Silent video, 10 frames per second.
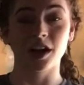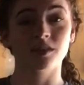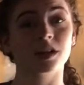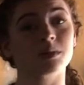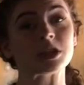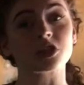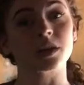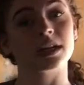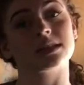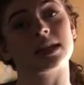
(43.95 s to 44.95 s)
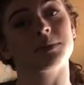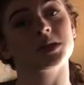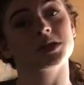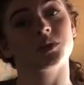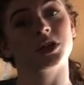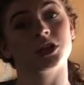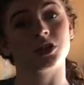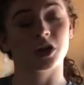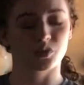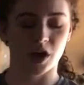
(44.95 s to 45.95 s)
and then I'll be showing examples of what you're
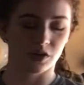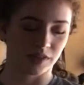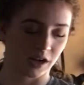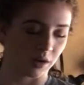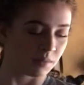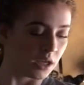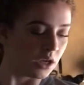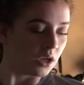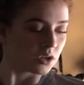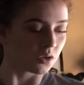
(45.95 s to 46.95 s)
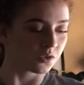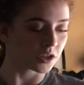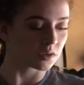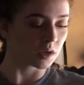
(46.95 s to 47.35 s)
doing right over there. So first what